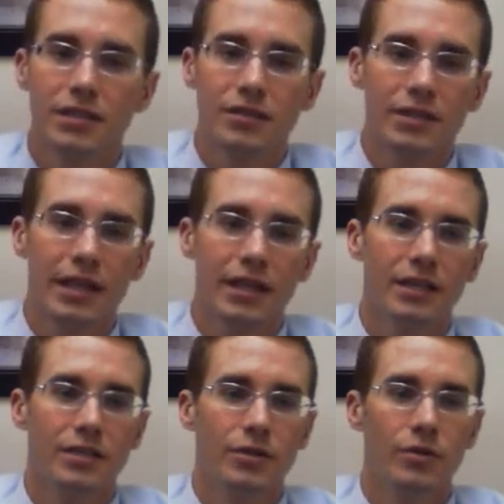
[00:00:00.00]
It'll take
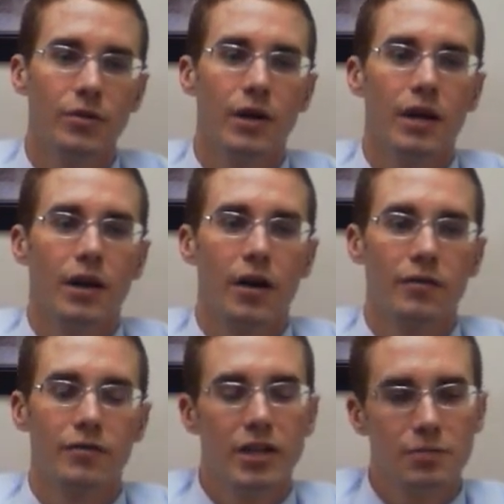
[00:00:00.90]
you to our
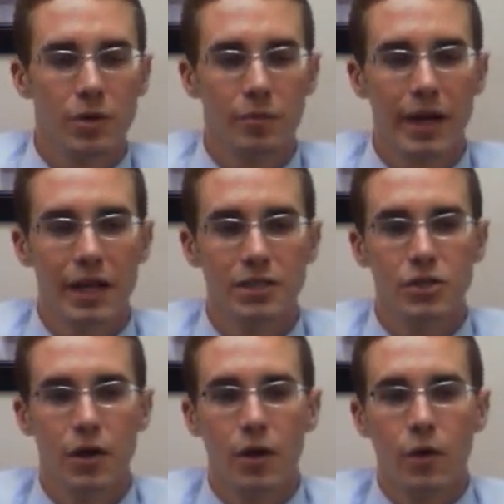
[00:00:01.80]
Facebook
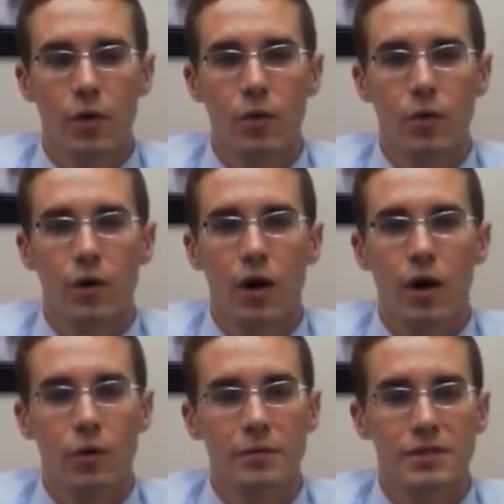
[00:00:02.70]
page, or
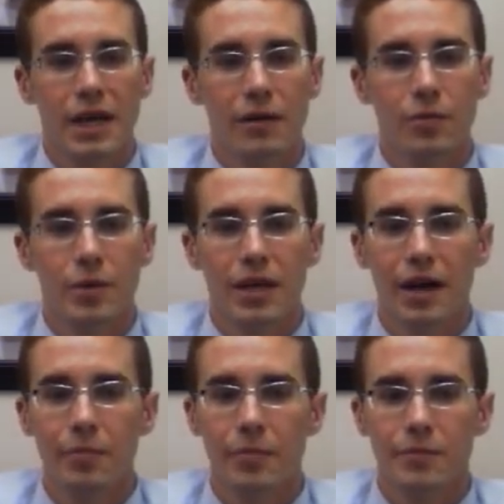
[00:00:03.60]
our website will be
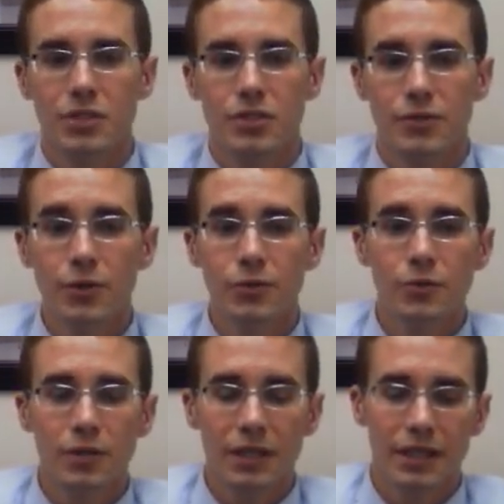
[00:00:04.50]
up
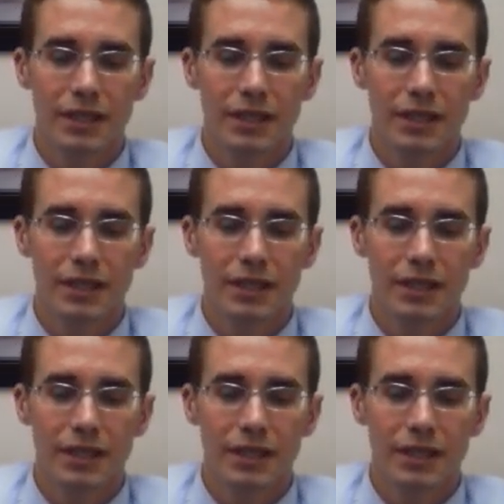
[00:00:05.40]
soon.